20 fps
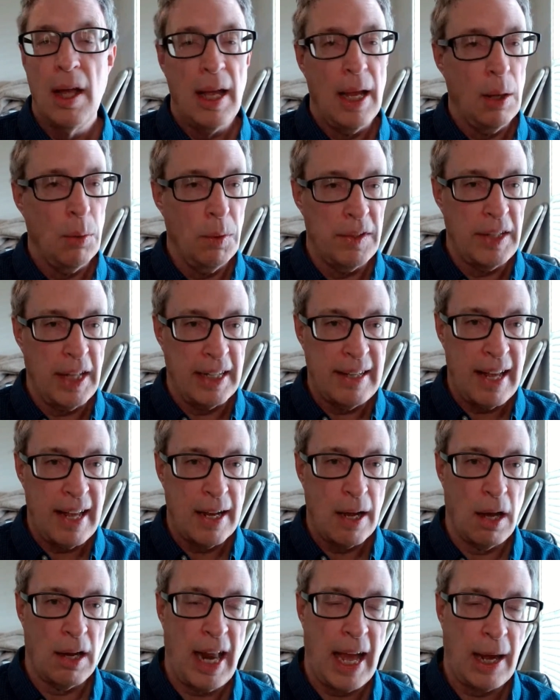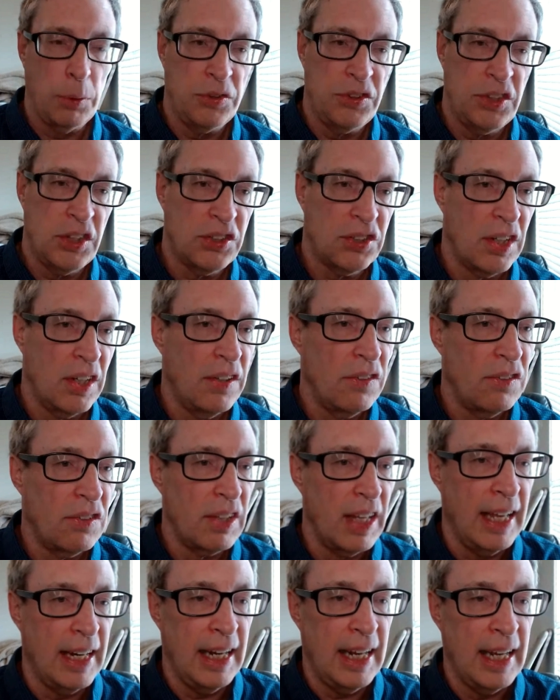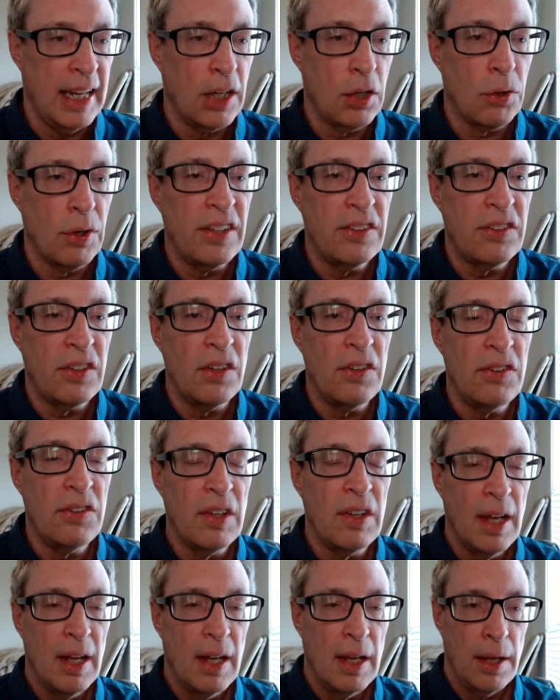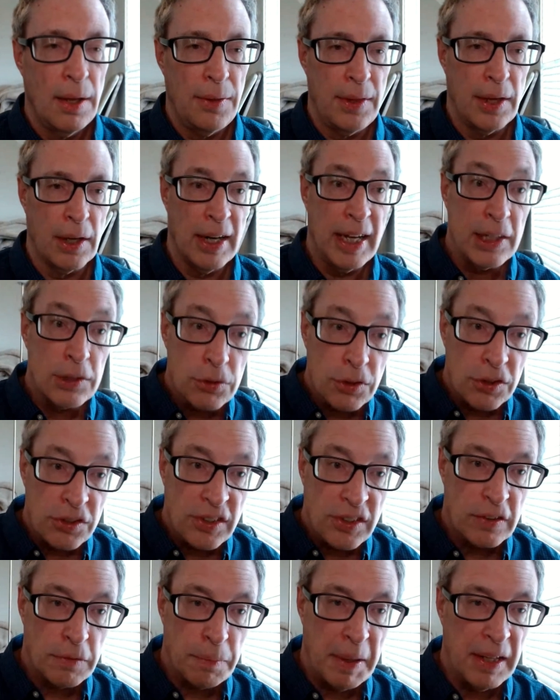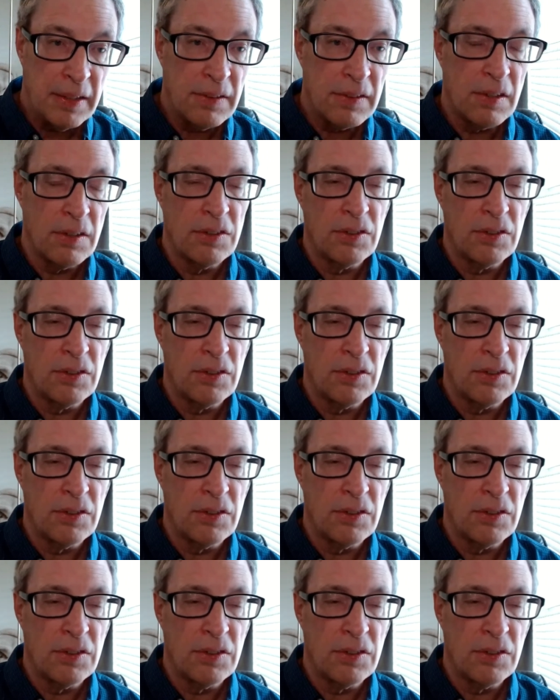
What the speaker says: And when they take on acquisitions, it increases their interest expense.